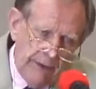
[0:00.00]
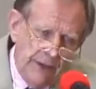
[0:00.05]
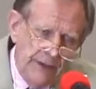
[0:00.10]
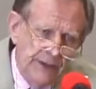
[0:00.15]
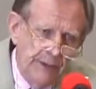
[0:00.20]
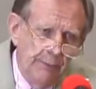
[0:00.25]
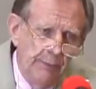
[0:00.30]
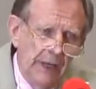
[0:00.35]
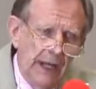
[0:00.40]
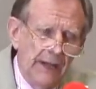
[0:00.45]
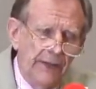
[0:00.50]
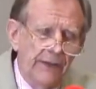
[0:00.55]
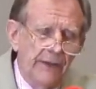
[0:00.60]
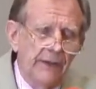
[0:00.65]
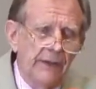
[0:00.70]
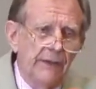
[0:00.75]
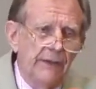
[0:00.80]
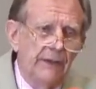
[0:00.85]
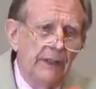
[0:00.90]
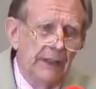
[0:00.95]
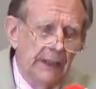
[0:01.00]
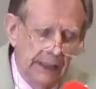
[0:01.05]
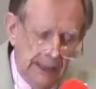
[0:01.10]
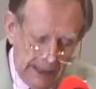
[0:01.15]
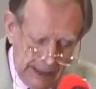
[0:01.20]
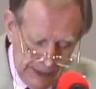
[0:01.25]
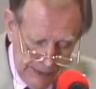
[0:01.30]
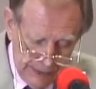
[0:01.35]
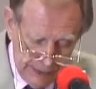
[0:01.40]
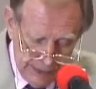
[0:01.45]
this method
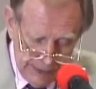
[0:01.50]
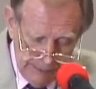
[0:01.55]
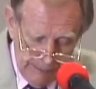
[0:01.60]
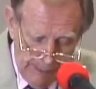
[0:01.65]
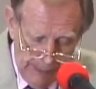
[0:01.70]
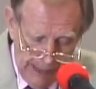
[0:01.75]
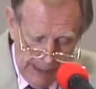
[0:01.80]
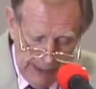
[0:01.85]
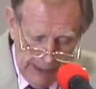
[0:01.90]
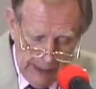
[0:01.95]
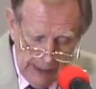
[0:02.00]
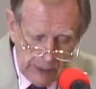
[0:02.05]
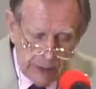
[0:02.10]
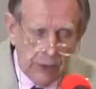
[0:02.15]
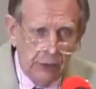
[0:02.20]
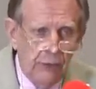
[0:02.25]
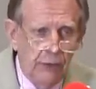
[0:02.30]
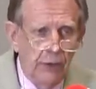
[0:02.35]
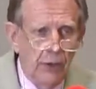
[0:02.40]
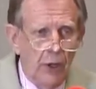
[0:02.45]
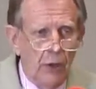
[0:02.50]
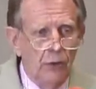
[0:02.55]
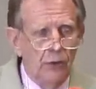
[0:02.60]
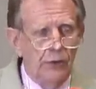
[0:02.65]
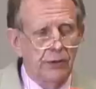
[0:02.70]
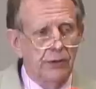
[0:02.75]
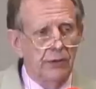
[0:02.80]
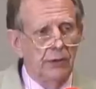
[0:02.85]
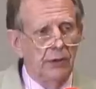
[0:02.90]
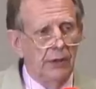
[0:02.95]
is to
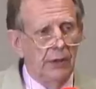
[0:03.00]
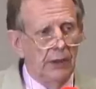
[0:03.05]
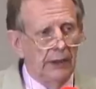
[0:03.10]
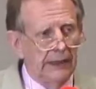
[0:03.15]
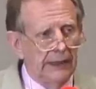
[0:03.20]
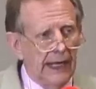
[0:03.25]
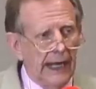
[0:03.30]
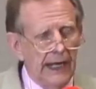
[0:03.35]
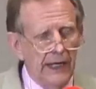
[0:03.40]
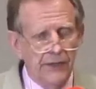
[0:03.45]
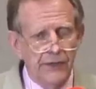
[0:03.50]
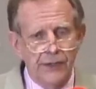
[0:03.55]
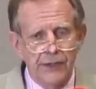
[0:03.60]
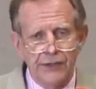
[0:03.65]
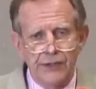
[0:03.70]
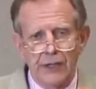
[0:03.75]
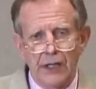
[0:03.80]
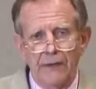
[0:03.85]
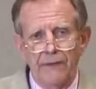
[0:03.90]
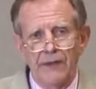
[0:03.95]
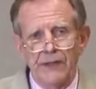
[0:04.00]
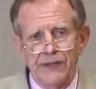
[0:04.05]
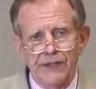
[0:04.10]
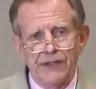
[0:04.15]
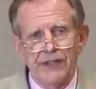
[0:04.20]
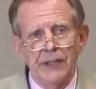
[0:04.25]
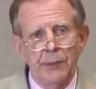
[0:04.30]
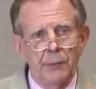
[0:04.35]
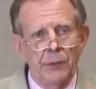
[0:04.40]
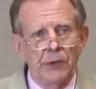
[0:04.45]
note cases of a
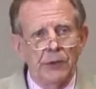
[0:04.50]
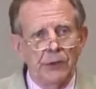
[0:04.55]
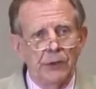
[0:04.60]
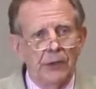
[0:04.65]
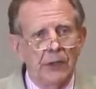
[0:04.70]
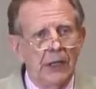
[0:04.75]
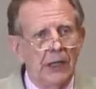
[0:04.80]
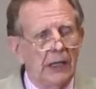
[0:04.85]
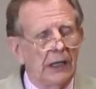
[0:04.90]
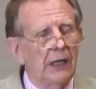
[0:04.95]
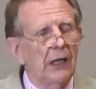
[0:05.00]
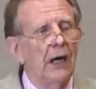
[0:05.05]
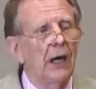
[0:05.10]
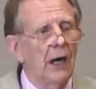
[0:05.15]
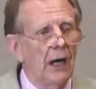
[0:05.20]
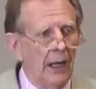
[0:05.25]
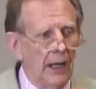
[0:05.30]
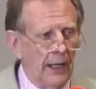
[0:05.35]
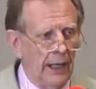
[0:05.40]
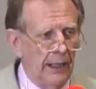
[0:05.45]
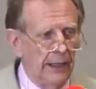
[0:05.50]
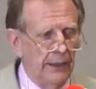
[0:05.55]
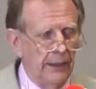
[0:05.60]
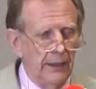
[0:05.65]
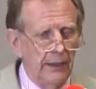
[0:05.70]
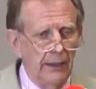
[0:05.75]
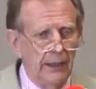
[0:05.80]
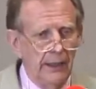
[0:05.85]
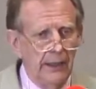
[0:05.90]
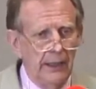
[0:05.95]
similar kind
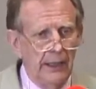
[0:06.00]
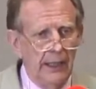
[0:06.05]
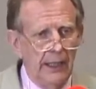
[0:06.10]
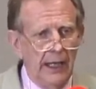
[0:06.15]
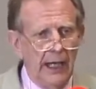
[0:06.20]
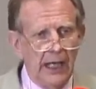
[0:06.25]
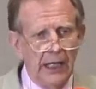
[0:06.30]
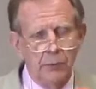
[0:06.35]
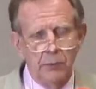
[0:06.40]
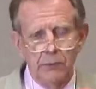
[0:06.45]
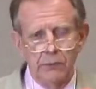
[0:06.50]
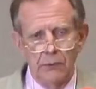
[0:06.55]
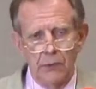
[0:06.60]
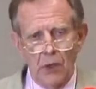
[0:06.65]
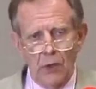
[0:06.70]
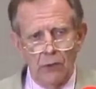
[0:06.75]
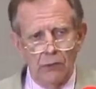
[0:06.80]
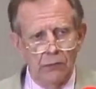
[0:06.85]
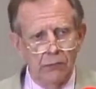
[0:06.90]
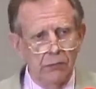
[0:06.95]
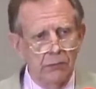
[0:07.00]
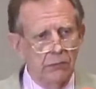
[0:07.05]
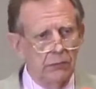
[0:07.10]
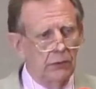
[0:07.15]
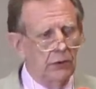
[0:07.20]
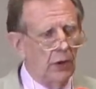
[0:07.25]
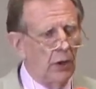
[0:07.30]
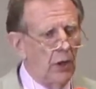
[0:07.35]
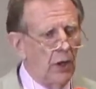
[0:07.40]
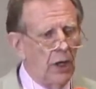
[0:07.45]
and note
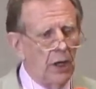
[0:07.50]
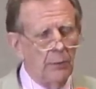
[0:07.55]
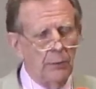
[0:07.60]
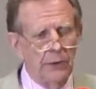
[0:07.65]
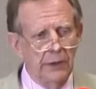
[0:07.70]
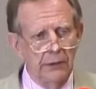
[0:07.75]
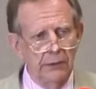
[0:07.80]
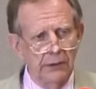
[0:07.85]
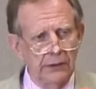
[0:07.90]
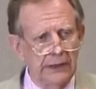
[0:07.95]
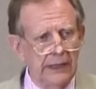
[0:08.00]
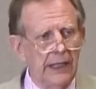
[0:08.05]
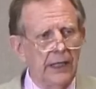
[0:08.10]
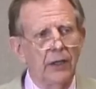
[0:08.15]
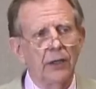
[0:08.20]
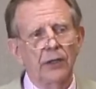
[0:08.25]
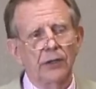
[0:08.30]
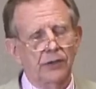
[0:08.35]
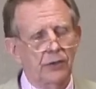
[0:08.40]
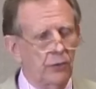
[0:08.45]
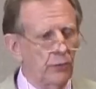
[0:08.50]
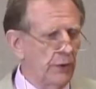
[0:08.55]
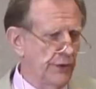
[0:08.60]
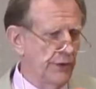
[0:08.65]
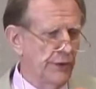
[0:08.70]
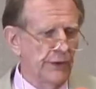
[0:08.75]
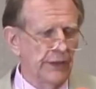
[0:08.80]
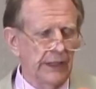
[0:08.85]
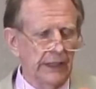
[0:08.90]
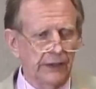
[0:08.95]
common
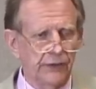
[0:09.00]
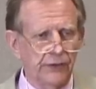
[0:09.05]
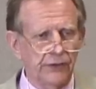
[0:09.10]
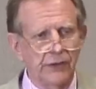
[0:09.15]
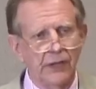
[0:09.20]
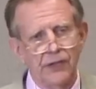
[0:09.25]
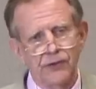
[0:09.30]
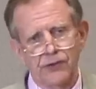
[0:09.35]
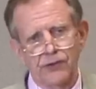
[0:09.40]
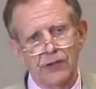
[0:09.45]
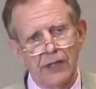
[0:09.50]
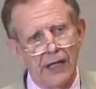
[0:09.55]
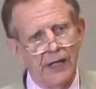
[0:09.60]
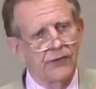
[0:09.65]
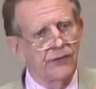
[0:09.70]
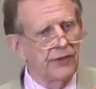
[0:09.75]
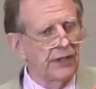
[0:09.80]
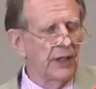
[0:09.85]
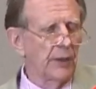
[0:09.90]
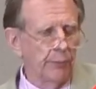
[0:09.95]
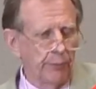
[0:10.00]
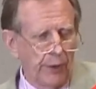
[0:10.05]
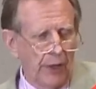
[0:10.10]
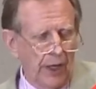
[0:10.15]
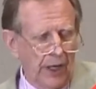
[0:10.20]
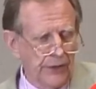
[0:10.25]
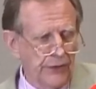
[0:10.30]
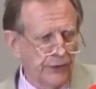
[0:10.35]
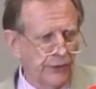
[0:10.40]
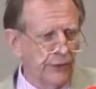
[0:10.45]
characteristics such as the
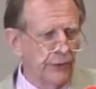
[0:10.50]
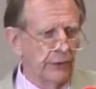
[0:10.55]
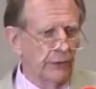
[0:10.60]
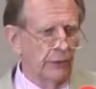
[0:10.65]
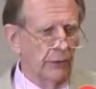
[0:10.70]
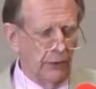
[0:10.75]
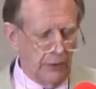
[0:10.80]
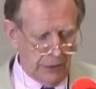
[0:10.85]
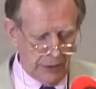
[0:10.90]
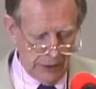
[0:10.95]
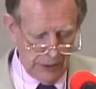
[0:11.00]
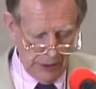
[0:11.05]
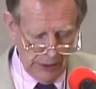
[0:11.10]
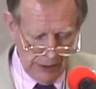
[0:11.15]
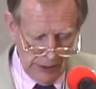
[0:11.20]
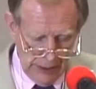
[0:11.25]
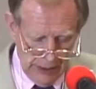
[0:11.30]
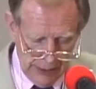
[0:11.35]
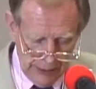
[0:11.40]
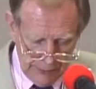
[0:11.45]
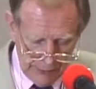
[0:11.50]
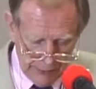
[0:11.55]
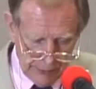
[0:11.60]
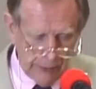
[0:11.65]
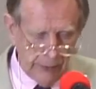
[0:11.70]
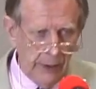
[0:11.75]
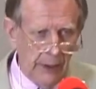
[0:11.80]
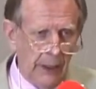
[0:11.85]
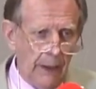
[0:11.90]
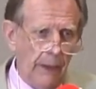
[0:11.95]
imposter or
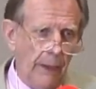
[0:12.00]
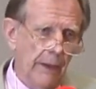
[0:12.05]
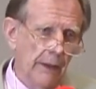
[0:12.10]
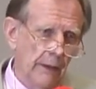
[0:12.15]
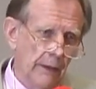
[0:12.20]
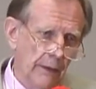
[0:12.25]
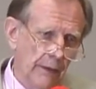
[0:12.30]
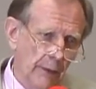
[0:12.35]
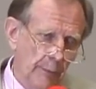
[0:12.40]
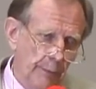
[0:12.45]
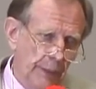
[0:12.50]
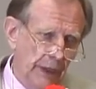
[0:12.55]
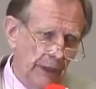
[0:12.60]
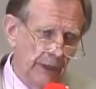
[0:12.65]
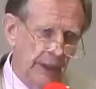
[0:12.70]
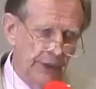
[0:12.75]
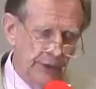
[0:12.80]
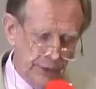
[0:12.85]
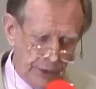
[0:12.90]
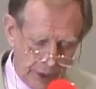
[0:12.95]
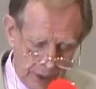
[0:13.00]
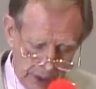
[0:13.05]
the, the, the buried